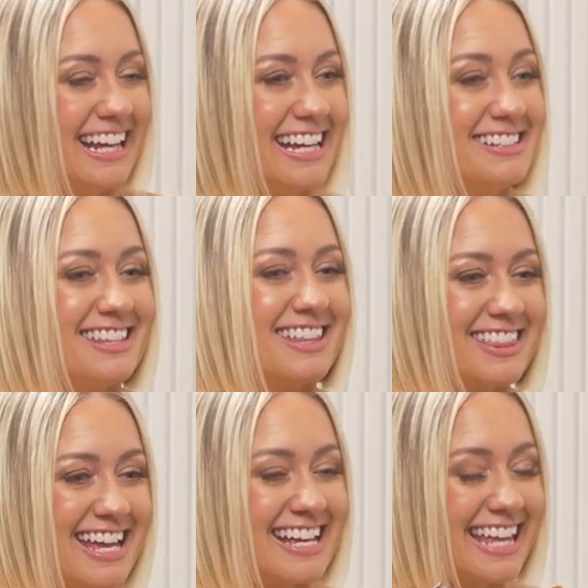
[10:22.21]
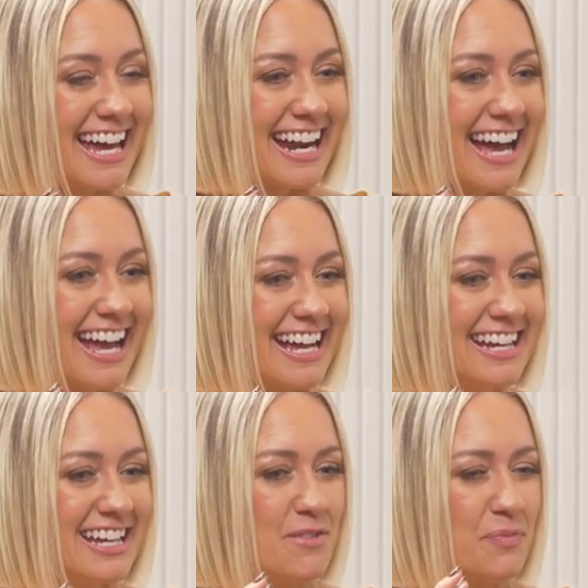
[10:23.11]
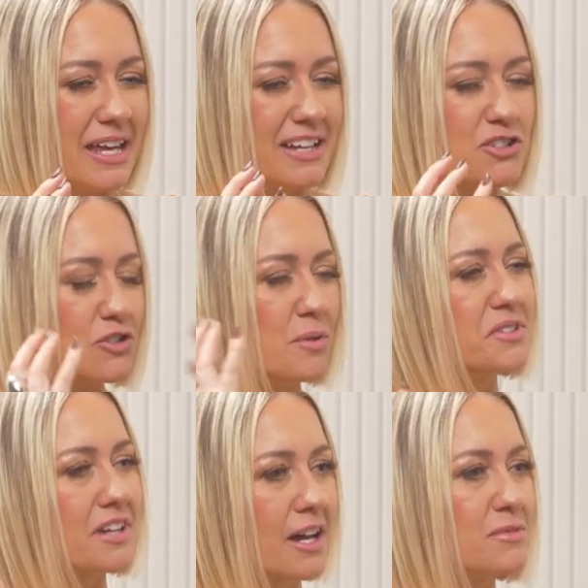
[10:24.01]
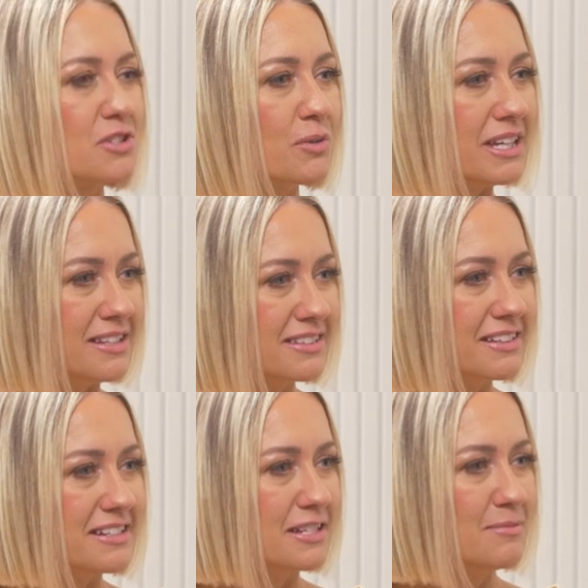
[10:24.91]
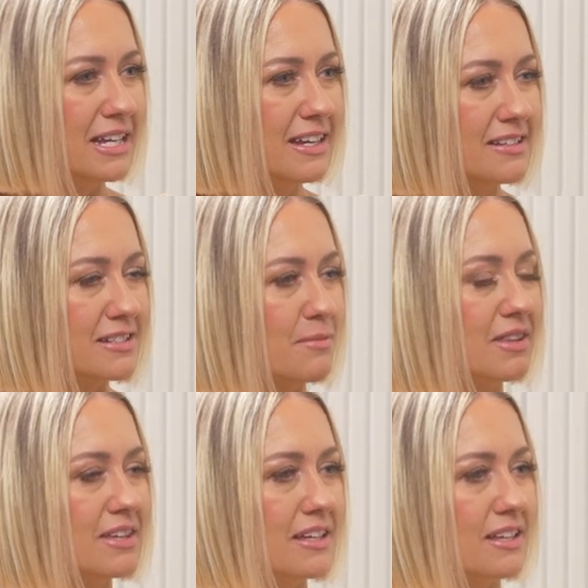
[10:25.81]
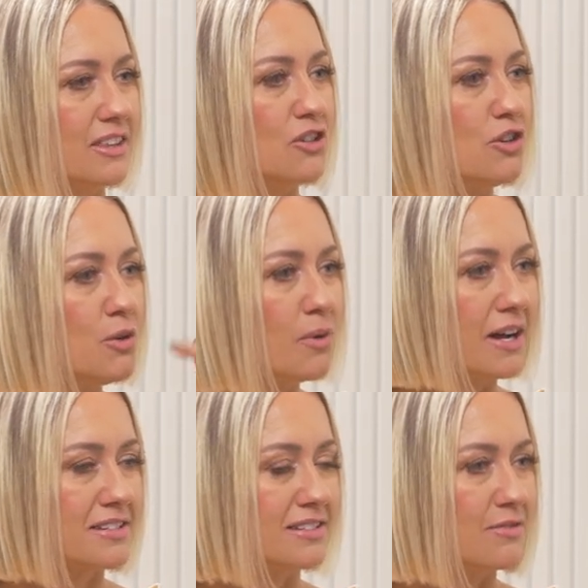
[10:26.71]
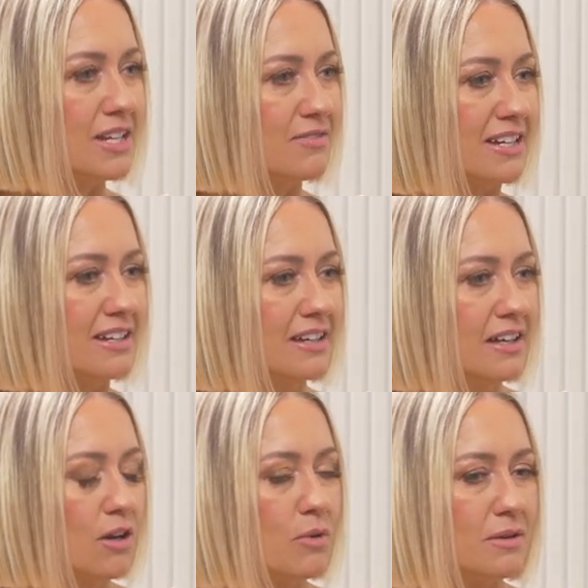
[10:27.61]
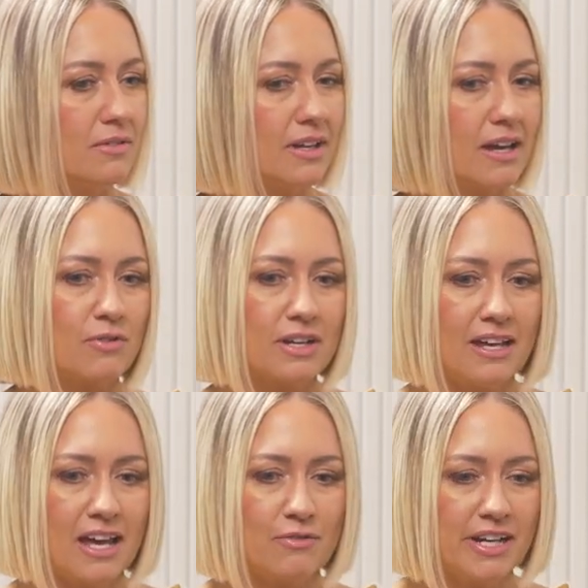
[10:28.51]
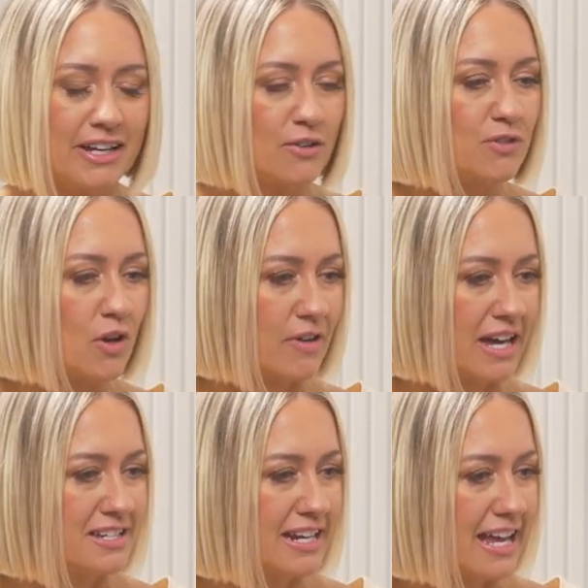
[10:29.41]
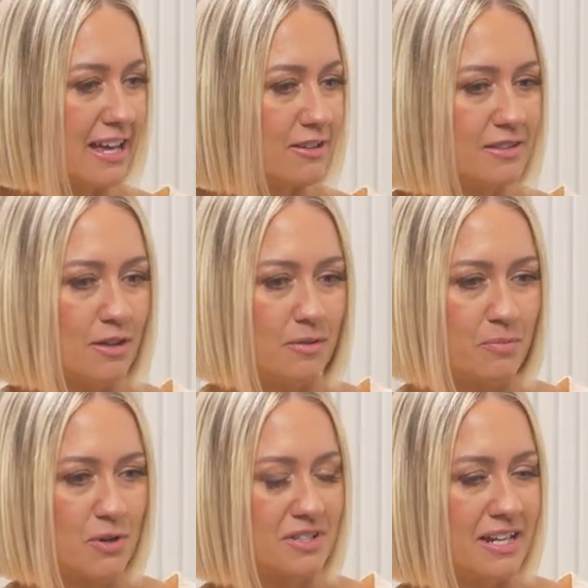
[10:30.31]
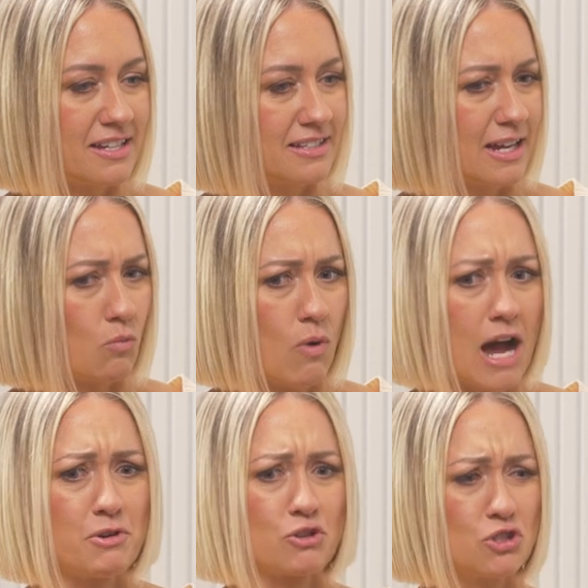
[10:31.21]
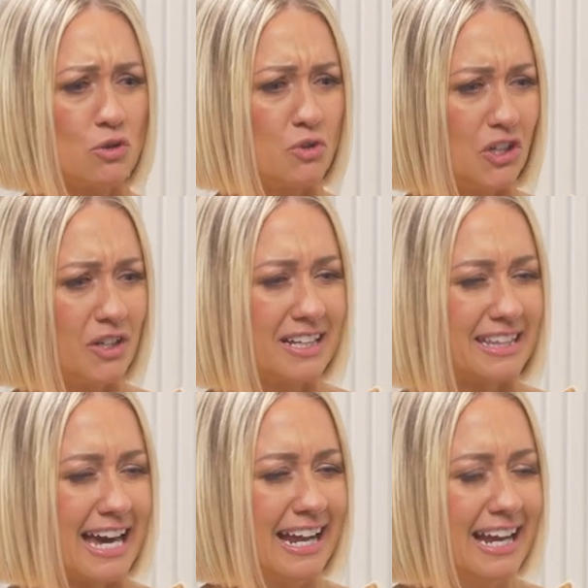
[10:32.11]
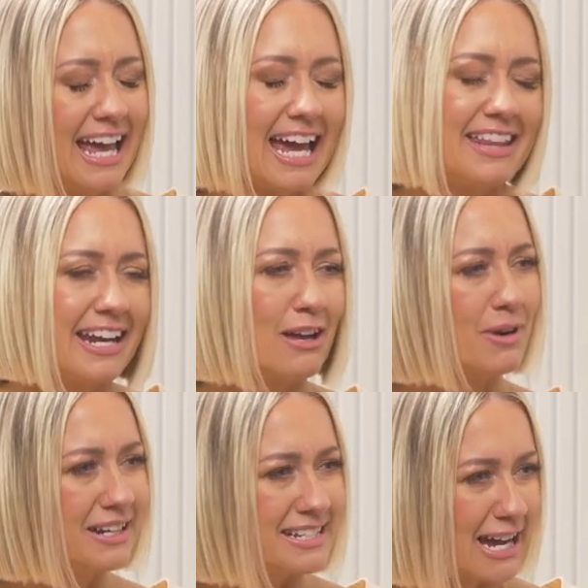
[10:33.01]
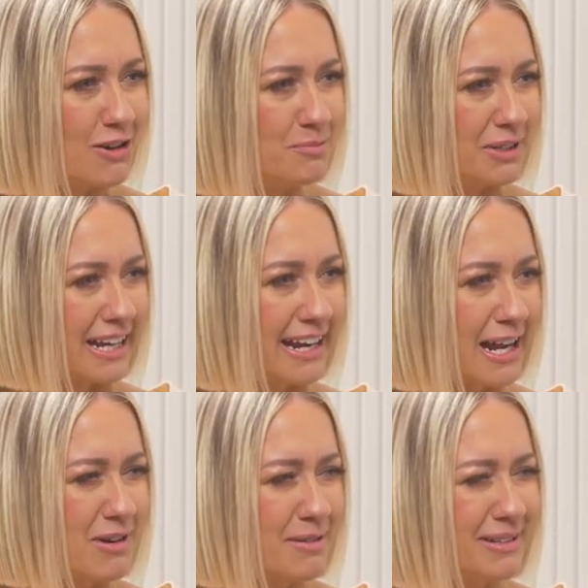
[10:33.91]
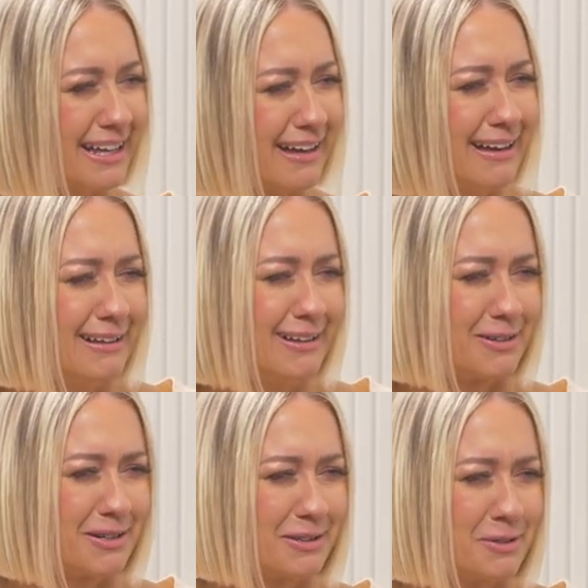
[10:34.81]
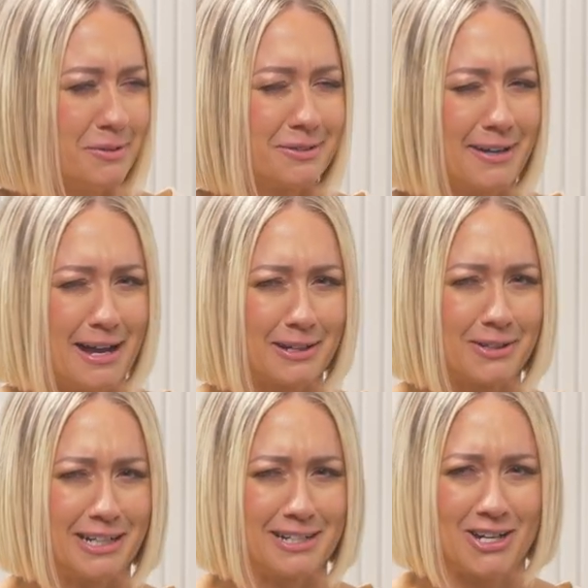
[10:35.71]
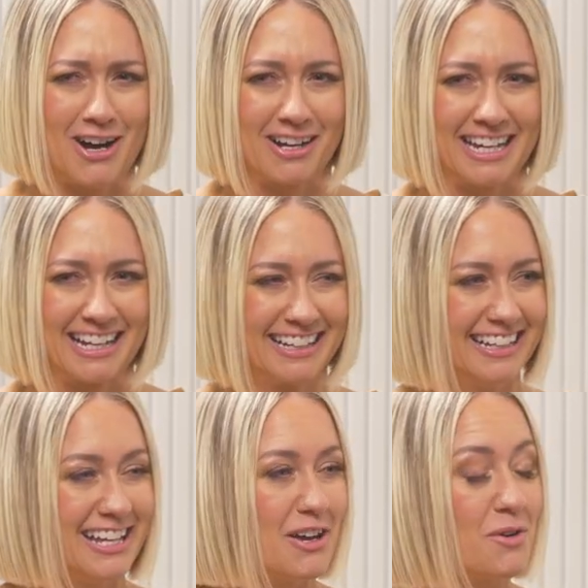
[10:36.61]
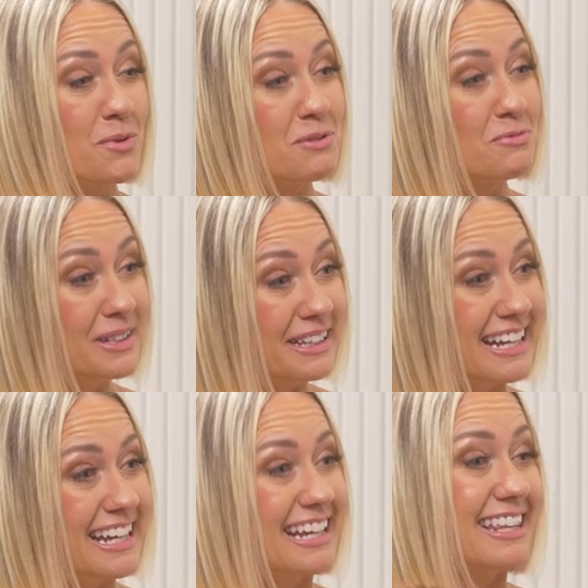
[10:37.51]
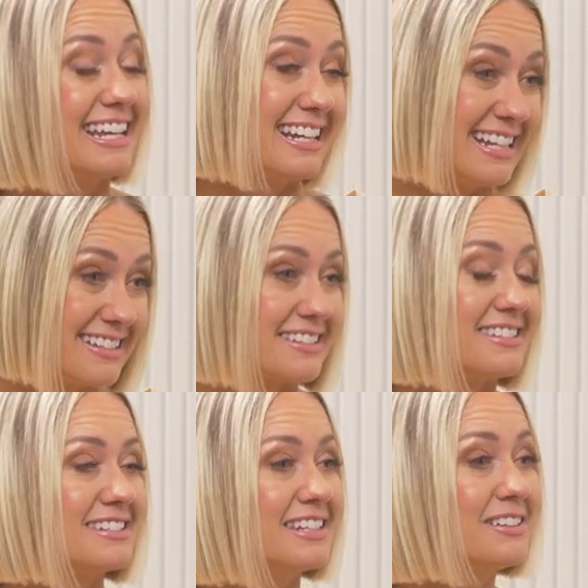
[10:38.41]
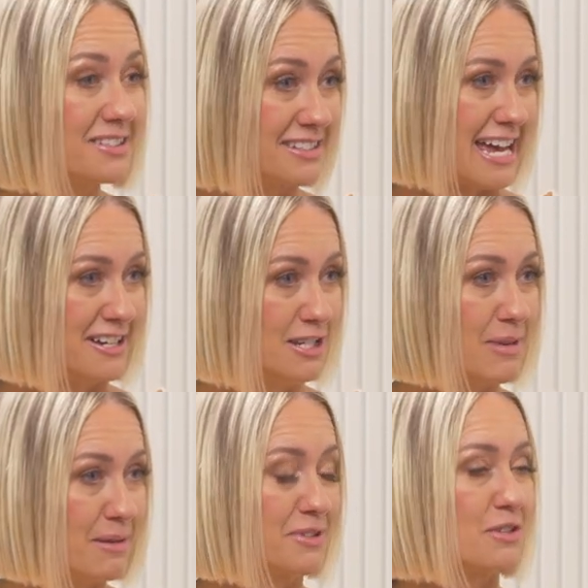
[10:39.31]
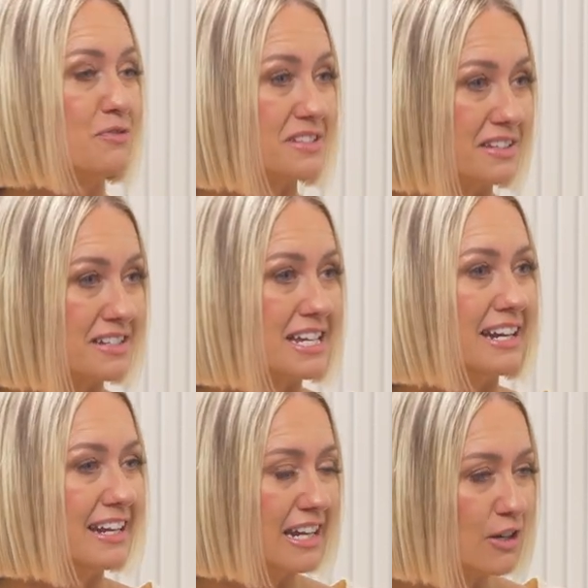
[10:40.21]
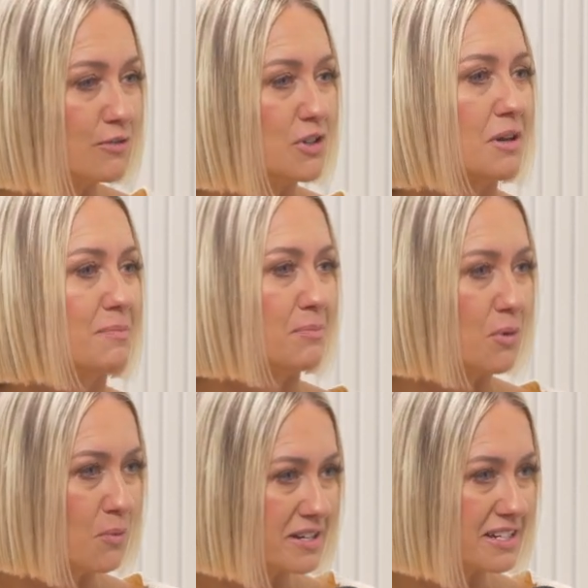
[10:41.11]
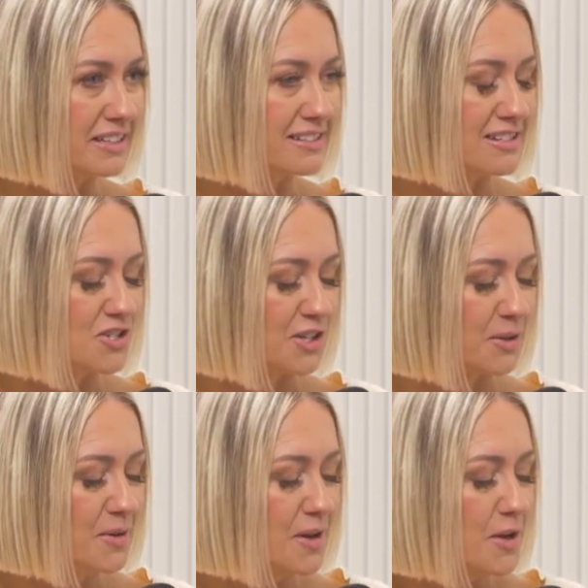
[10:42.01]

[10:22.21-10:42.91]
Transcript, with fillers: is the thing that I it just almost comes so easily to me some of the the nuances of even when every every interview i've had today the person has said wow you're so good at that and then i want to downplay it i want to be like oh well who's not good at talking when really it, it, it's a skill set to be able to facilitate an interview that people want to listen to